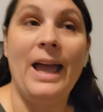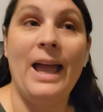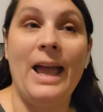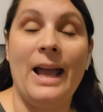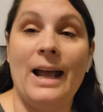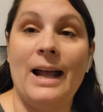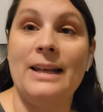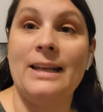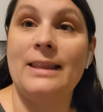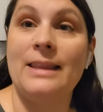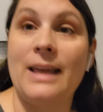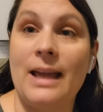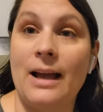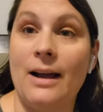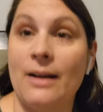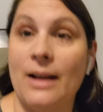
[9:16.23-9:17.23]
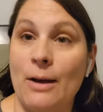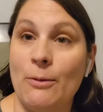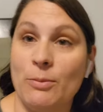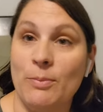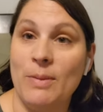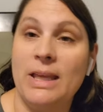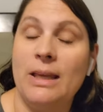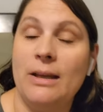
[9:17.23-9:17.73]
and they hung out
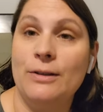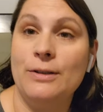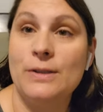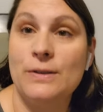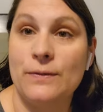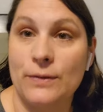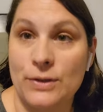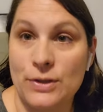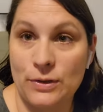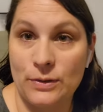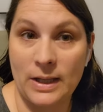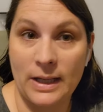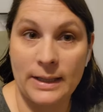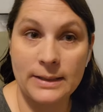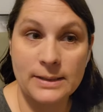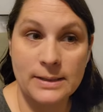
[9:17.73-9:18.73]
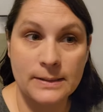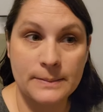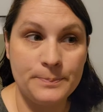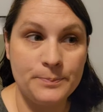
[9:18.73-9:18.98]
with my kiddos for two nights.